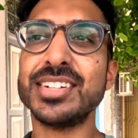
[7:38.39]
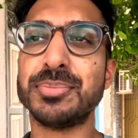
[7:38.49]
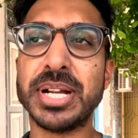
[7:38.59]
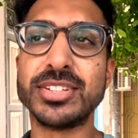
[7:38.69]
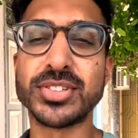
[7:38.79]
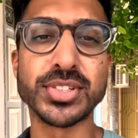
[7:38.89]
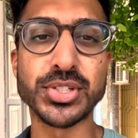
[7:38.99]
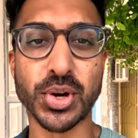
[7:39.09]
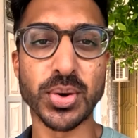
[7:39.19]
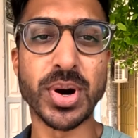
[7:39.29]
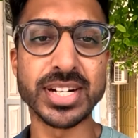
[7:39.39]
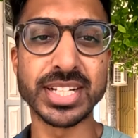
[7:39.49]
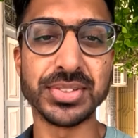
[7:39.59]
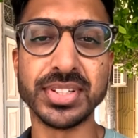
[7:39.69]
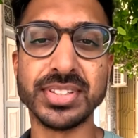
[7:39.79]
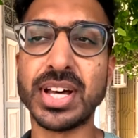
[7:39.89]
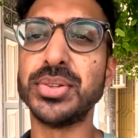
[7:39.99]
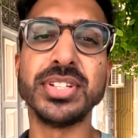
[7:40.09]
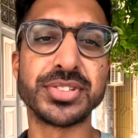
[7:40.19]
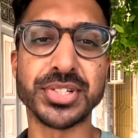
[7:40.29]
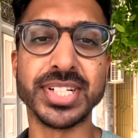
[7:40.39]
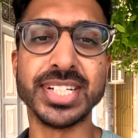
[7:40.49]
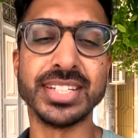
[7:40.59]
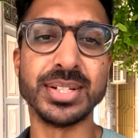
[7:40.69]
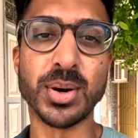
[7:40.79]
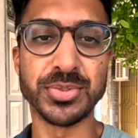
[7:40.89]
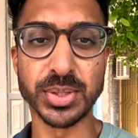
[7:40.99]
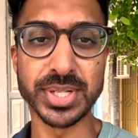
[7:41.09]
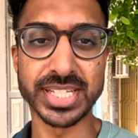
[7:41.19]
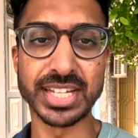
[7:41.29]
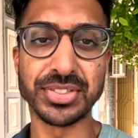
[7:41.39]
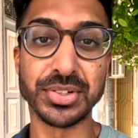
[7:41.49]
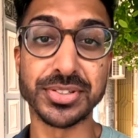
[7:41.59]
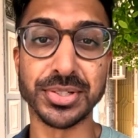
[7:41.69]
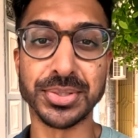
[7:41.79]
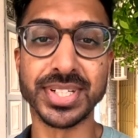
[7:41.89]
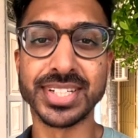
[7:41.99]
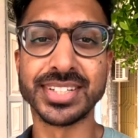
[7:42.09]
But it's just a short walk down the street, and then hopefully we can get there soon.